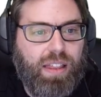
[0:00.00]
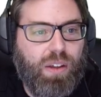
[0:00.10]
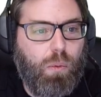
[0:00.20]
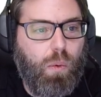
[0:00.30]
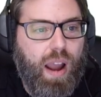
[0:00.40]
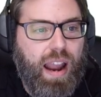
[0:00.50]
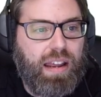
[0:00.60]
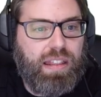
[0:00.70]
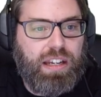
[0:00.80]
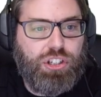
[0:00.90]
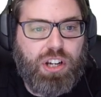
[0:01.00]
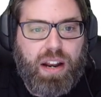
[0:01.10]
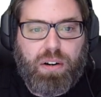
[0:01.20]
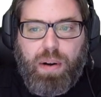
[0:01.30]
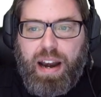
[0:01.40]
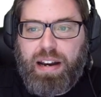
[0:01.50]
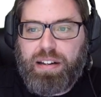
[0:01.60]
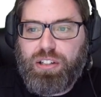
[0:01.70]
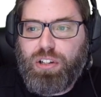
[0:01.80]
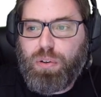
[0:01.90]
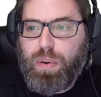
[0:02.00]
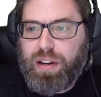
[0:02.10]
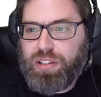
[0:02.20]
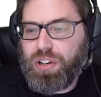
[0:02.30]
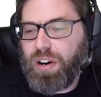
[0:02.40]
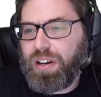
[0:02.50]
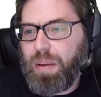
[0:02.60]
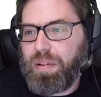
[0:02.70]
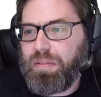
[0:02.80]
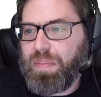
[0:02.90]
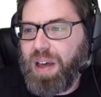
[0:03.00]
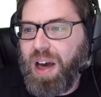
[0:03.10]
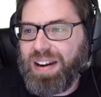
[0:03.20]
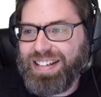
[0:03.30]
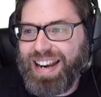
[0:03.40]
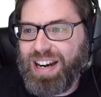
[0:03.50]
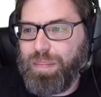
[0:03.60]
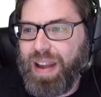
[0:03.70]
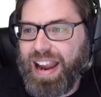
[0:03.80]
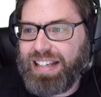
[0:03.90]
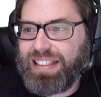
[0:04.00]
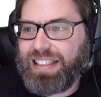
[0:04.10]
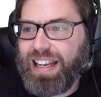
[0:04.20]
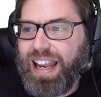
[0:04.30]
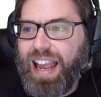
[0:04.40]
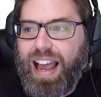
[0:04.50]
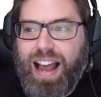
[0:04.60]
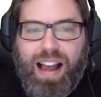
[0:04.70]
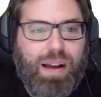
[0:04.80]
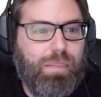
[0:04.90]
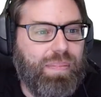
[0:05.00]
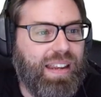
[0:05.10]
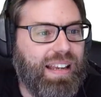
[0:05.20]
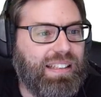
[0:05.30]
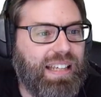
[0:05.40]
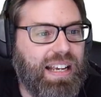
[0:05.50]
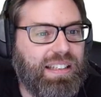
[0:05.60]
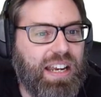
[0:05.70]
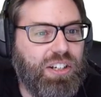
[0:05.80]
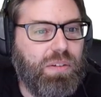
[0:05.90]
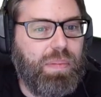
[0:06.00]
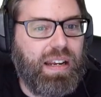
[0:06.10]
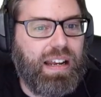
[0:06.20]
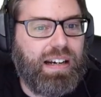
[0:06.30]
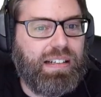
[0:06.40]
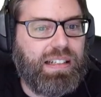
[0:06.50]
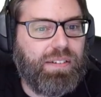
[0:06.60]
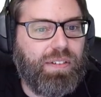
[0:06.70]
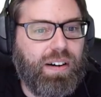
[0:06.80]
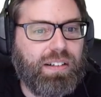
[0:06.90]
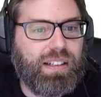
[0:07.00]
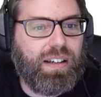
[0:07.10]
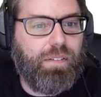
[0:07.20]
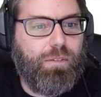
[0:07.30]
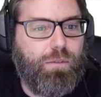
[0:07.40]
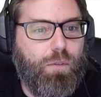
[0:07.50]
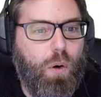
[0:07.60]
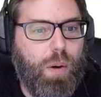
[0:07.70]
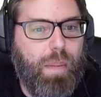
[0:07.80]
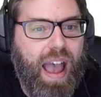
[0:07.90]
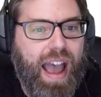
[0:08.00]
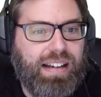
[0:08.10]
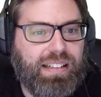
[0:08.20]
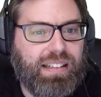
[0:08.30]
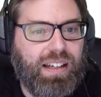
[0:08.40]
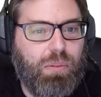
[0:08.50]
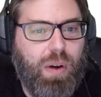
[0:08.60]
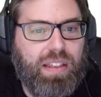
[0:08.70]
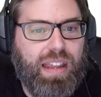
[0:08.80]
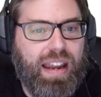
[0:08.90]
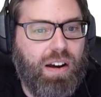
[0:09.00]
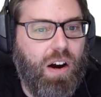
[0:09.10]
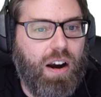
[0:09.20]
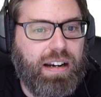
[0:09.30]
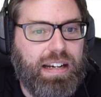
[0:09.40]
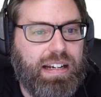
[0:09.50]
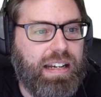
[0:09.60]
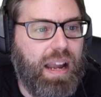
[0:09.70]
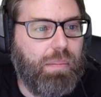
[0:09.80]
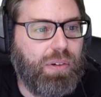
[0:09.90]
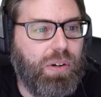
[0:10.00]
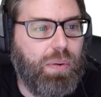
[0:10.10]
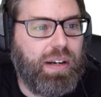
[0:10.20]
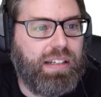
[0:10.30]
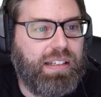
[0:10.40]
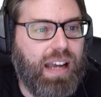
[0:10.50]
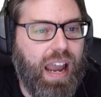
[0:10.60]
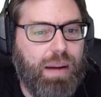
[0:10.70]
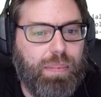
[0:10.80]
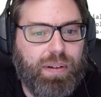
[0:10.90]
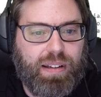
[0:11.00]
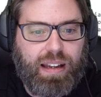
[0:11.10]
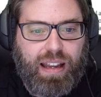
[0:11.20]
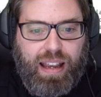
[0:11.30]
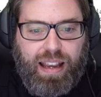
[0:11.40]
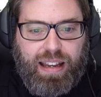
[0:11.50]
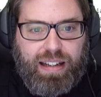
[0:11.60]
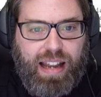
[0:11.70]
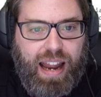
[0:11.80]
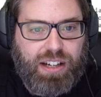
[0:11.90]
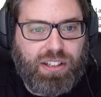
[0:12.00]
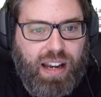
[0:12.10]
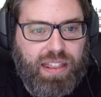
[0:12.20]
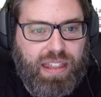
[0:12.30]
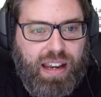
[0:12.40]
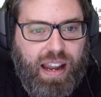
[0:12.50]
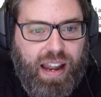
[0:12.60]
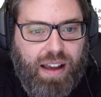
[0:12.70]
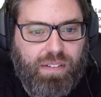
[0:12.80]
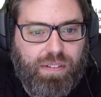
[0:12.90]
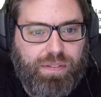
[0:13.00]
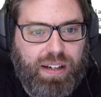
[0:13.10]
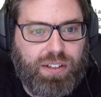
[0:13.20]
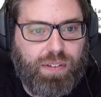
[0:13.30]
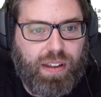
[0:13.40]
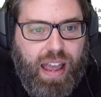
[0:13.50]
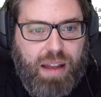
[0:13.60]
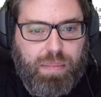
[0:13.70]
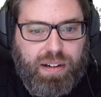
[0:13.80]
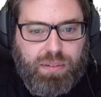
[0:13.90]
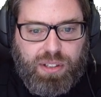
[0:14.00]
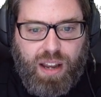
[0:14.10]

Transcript: way the generated GUIDs are coming from the HANA database. It says they should be in a different format when they are EDM GUID type. And actually, I think I have a fix for that, but it was